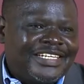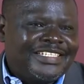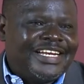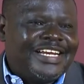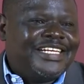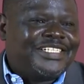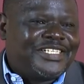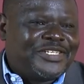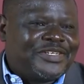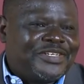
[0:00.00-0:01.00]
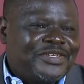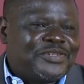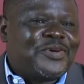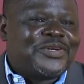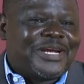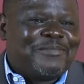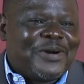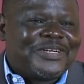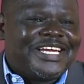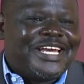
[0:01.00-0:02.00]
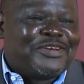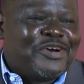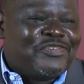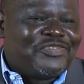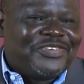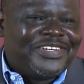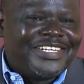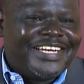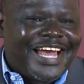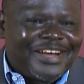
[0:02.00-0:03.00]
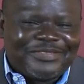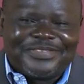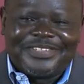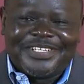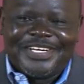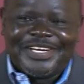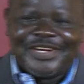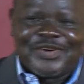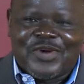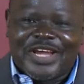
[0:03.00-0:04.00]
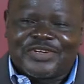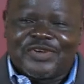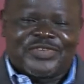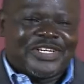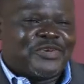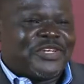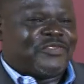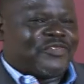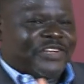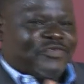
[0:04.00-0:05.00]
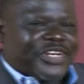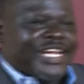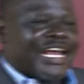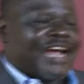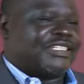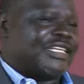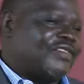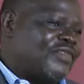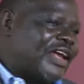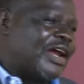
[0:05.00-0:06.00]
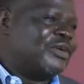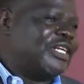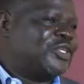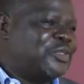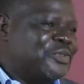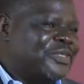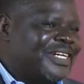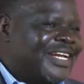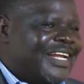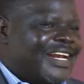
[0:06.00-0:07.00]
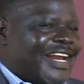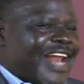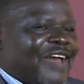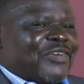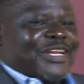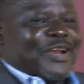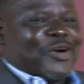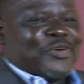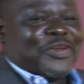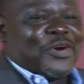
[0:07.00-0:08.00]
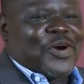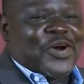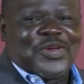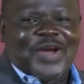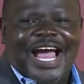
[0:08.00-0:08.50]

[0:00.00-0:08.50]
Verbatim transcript: The least talked about area of love. Quite often we refrain ourselves around the two. Loving the Lord with all your